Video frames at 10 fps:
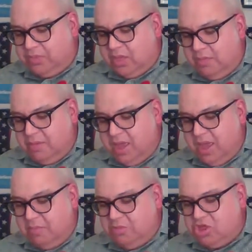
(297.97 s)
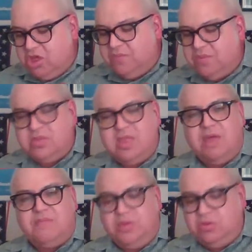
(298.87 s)
He became chief of
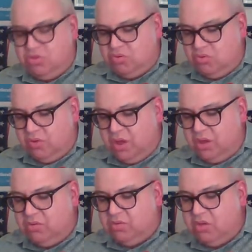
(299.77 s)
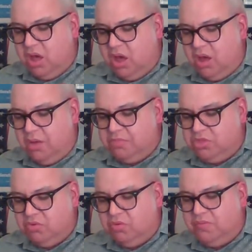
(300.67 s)
staff under
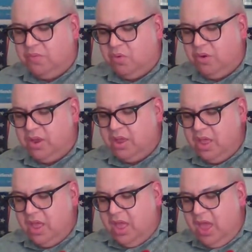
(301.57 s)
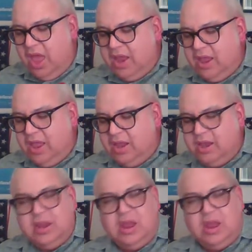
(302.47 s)
Gerald Ford. And then